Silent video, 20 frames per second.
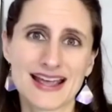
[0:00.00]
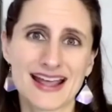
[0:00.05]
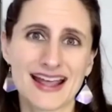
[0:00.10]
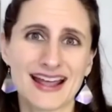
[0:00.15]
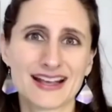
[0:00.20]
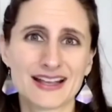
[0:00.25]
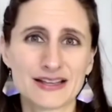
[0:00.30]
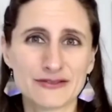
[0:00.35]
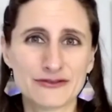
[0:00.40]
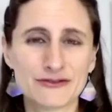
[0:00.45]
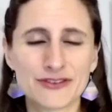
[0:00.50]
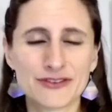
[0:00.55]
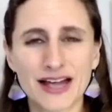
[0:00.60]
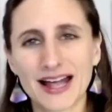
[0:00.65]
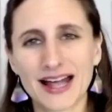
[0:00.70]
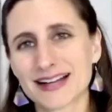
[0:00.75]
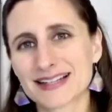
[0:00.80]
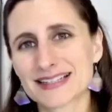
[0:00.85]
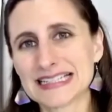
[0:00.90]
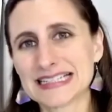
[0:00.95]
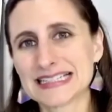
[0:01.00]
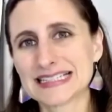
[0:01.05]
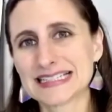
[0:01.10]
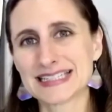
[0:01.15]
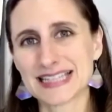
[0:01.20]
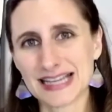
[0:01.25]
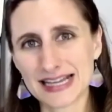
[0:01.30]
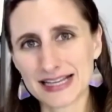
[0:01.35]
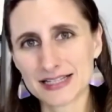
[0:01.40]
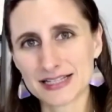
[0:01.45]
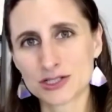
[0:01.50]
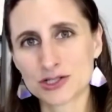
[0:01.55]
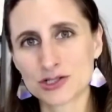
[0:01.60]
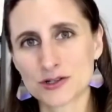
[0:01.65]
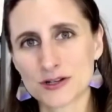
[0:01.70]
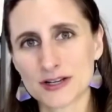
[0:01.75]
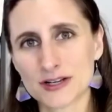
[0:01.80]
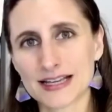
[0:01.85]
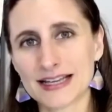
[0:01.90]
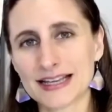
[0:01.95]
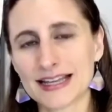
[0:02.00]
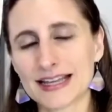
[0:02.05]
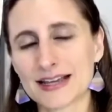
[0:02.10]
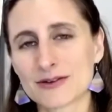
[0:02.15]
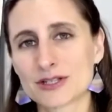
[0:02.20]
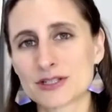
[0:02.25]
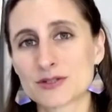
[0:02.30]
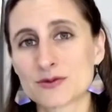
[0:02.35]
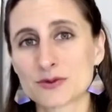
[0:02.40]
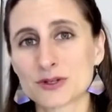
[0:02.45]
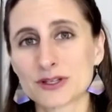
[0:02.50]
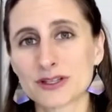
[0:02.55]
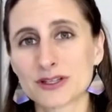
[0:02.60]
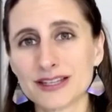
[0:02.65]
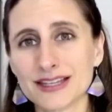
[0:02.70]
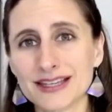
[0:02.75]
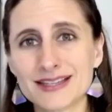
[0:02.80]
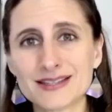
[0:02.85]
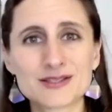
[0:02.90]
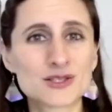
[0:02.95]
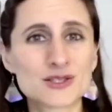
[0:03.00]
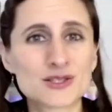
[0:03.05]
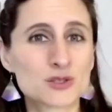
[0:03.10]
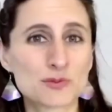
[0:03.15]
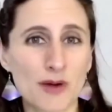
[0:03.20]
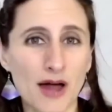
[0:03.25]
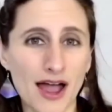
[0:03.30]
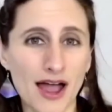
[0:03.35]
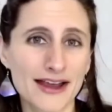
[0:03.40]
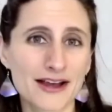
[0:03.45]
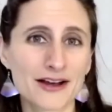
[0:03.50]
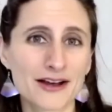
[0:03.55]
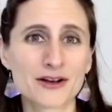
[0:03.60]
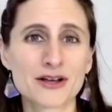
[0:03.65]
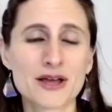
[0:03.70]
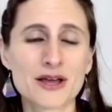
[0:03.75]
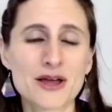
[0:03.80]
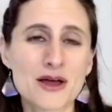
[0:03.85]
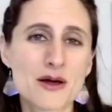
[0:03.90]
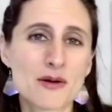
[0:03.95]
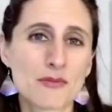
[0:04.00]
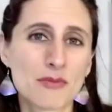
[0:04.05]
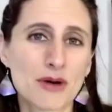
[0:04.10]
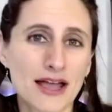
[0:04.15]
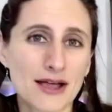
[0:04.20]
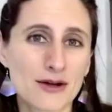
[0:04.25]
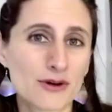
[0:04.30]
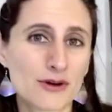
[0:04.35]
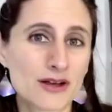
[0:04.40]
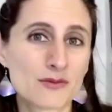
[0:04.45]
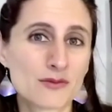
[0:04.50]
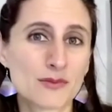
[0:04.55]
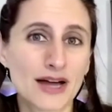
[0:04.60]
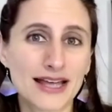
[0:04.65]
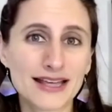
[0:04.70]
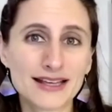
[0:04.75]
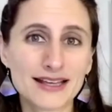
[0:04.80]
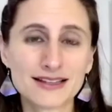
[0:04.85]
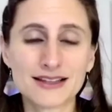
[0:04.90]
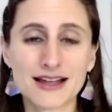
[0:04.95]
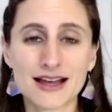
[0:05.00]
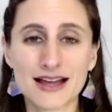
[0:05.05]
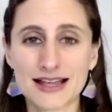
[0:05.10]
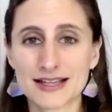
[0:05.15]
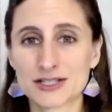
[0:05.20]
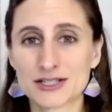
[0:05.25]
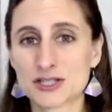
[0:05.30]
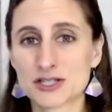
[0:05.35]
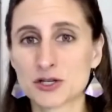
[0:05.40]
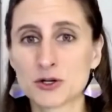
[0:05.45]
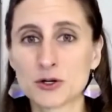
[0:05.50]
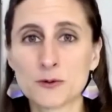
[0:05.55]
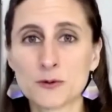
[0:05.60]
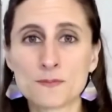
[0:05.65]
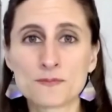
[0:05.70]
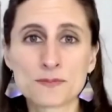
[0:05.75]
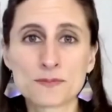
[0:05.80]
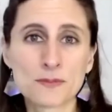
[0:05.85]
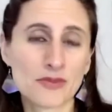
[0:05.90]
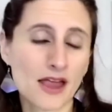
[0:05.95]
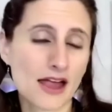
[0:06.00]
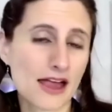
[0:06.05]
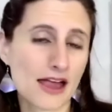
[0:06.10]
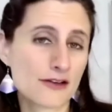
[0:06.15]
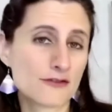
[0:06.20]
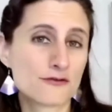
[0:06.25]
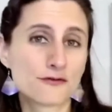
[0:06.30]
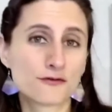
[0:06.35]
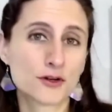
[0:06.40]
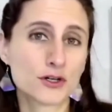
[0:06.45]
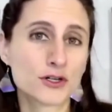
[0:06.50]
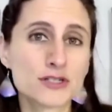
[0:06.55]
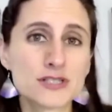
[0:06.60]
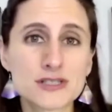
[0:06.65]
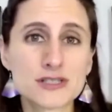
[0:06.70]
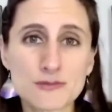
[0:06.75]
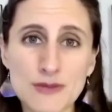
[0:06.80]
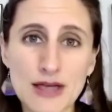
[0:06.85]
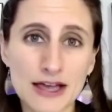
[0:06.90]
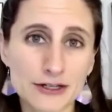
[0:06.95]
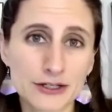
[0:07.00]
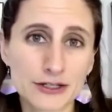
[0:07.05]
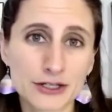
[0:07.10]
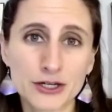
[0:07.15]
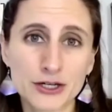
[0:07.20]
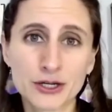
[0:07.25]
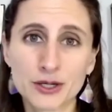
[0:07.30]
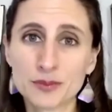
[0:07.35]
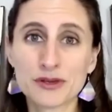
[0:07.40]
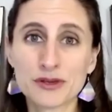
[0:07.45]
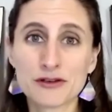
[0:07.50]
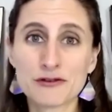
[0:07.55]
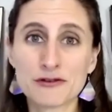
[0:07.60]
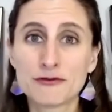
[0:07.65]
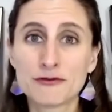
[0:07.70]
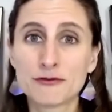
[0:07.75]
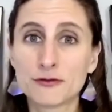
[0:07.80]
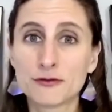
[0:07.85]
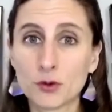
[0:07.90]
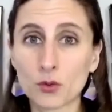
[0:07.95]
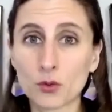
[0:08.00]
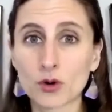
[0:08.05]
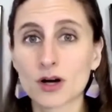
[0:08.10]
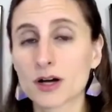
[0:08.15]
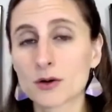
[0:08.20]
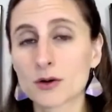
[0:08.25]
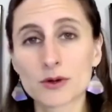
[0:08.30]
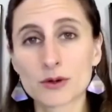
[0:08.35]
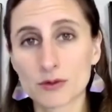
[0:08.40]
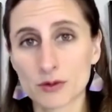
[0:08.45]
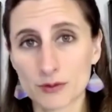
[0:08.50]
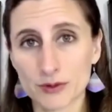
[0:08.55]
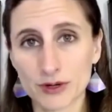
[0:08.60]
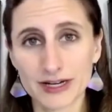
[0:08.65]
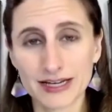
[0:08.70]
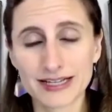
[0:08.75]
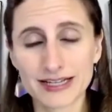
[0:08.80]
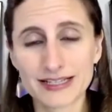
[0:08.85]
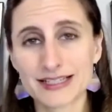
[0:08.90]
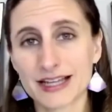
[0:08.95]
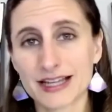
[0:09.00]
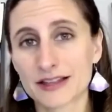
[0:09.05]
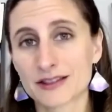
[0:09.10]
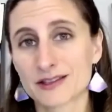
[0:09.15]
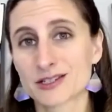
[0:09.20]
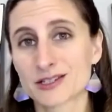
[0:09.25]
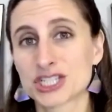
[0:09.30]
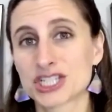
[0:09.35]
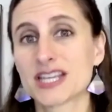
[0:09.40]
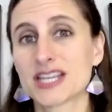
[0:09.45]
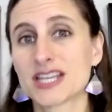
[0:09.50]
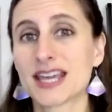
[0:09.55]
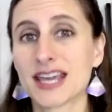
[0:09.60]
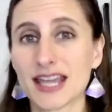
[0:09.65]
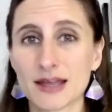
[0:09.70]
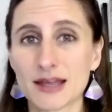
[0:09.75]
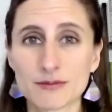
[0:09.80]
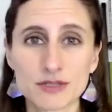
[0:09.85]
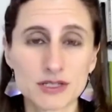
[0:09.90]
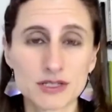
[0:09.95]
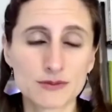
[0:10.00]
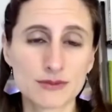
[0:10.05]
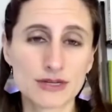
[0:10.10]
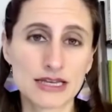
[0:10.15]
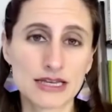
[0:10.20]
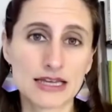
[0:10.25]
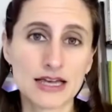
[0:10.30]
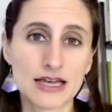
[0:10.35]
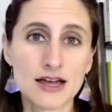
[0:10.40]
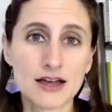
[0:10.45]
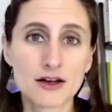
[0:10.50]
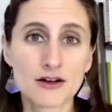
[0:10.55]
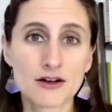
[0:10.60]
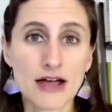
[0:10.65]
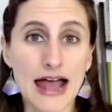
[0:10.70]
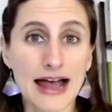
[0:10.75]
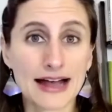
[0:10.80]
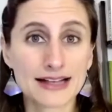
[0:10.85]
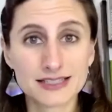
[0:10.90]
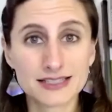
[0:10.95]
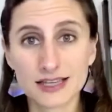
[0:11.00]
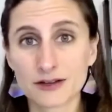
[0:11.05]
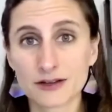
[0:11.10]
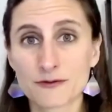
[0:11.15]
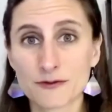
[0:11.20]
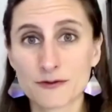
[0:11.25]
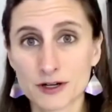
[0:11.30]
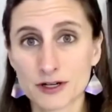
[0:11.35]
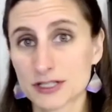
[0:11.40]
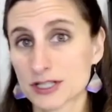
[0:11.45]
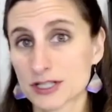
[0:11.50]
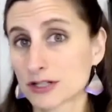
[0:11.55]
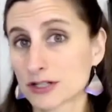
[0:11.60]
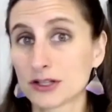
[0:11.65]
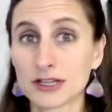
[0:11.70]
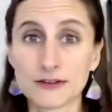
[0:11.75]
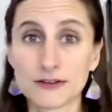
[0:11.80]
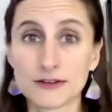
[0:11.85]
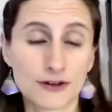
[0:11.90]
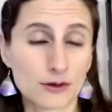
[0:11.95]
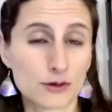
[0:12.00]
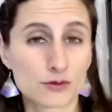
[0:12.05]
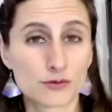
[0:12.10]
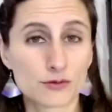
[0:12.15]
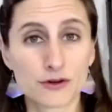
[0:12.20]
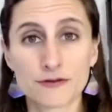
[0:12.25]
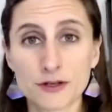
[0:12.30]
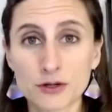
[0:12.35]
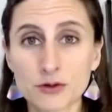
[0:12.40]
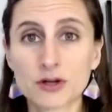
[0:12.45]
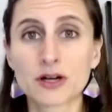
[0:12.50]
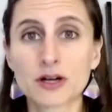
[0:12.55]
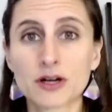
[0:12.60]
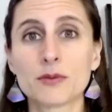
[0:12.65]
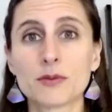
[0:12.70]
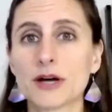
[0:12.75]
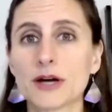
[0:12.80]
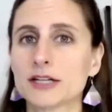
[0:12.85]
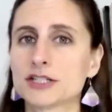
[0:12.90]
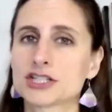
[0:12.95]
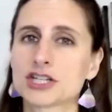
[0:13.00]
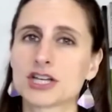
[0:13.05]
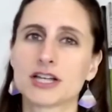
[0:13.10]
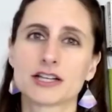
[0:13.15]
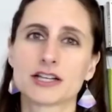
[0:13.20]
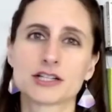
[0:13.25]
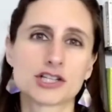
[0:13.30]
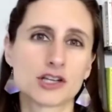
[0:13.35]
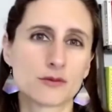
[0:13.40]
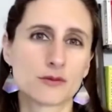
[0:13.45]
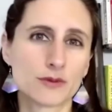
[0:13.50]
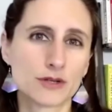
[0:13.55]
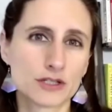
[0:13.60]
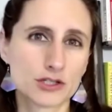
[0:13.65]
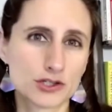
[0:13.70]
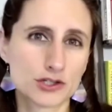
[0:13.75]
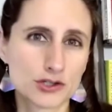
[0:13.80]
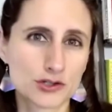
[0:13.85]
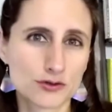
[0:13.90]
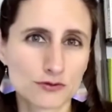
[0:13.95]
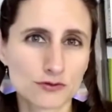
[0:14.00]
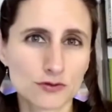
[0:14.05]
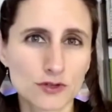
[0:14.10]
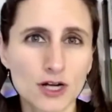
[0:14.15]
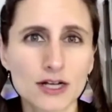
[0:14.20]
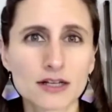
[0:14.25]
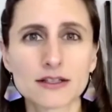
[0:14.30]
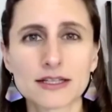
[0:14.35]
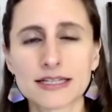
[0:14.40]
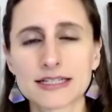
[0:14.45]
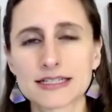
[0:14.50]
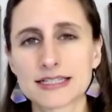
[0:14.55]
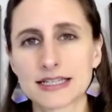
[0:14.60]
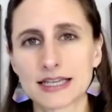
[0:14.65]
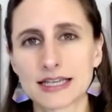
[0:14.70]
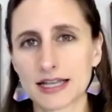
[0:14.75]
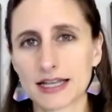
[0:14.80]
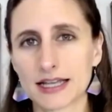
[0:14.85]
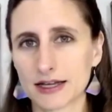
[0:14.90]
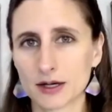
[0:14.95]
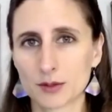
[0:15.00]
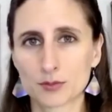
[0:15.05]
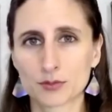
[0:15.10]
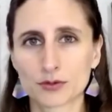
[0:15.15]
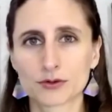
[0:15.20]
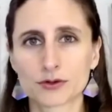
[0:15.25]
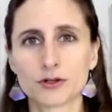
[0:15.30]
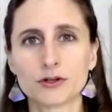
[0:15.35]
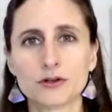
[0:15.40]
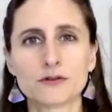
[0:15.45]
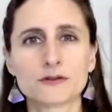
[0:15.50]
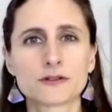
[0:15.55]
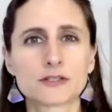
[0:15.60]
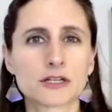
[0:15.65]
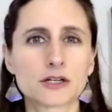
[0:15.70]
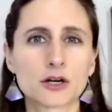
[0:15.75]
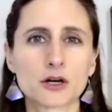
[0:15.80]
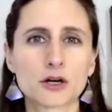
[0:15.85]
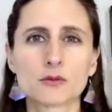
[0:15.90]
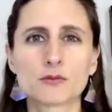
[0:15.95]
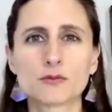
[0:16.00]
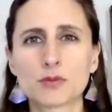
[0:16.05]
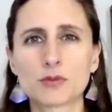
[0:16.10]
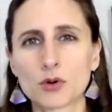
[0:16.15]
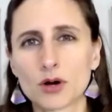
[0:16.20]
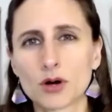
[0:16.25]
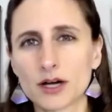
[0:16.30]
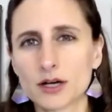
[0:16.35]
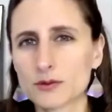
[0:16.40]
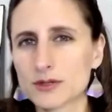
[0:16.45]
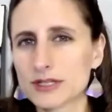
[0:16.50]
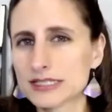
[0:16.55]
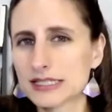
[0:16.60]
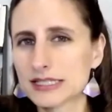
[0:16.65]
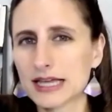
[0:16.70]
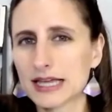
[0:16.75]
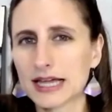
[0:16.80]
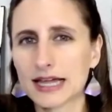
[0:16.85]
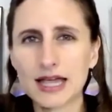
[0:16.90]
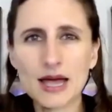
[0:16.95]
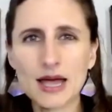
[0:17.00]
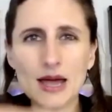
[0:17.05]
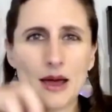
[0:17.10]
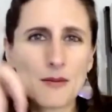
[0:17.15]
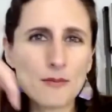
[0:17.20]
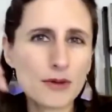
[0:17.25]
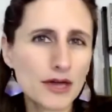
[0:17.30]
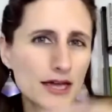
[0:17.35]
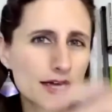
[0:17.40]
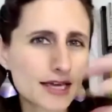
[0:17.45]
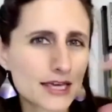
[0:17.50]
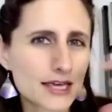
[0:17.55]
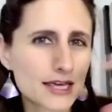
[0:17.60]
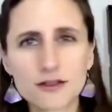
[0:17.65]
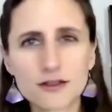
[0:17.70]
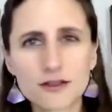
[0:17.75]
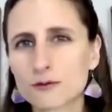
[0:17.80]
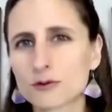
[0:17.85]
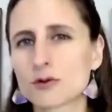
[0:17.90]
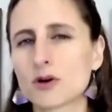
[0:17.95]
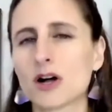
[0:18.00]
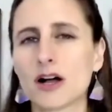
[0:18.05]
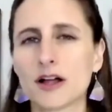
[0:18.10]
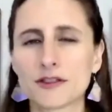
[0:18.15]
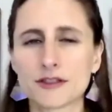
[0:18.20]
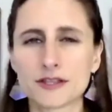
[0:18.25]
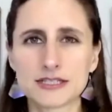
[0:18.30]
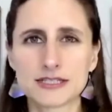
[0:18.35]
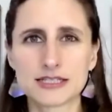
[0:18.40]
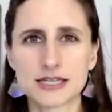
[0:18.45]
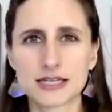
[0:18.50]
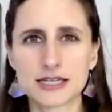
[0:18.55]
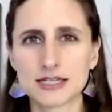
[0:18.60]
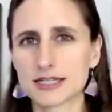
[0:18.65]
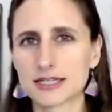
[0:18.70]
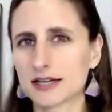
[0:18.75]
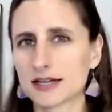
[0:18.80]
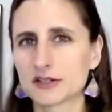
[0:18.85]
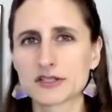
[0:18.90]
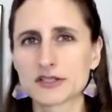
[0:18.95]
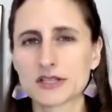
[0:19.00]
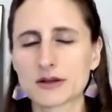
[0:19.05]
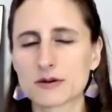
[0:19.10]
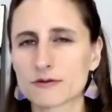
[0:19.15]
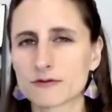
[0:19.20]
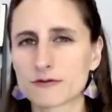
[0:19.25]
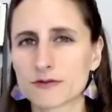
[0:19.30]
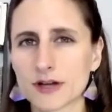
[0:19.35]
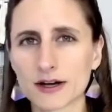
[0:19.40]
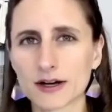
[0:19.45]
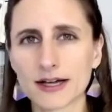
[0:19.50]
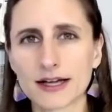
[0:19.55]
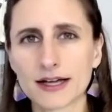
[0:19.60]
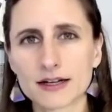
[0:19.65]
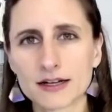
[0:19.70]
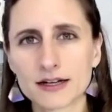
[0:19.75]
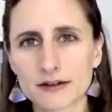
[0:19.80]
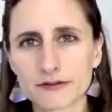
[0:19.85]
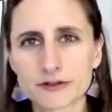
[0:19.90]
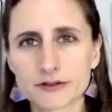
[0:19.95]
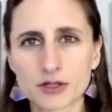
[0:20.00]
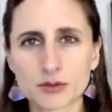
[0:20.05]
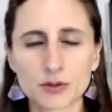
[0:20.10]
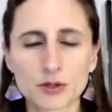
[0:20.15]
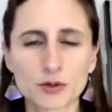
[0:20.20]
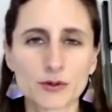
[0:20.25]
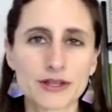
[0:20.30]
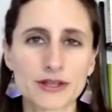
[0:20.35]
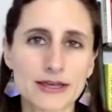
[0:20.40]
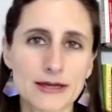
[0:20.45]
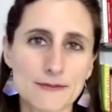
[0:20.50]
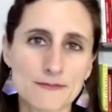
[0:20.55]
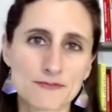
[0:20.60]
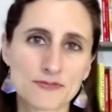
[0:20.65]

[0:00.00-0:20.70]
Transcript: And in fact, today's training was really inspired by one of my clients who I first met her before we were working together, and she came to me asking if I would review her budget, and she had been struggling to get it approved, and her board was like picking through all the details and they were very uncomfortable with it.